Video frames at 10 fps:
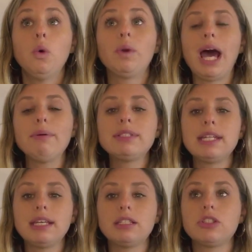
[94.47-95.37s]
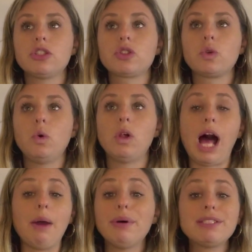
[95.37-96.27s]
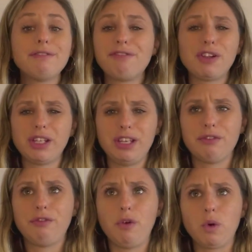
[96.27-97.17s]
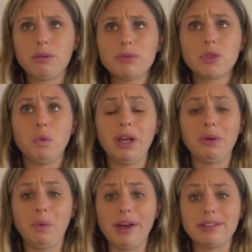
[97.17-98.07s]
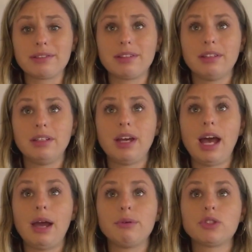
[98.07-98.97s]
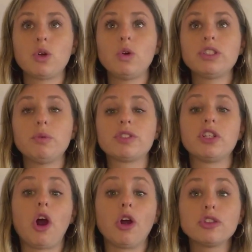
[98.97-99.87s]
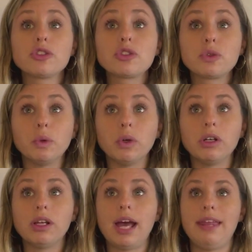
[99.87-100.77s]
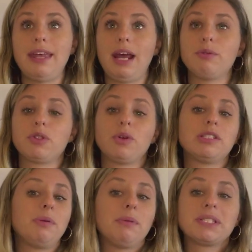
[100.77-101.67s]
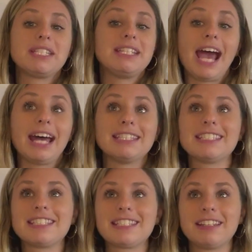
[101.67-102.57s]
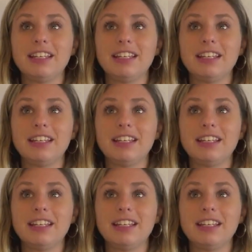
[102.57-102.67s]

When I was taken to the school, I wasn't fully informed what it was. I was told it was an art school and that I was going to be able to dance.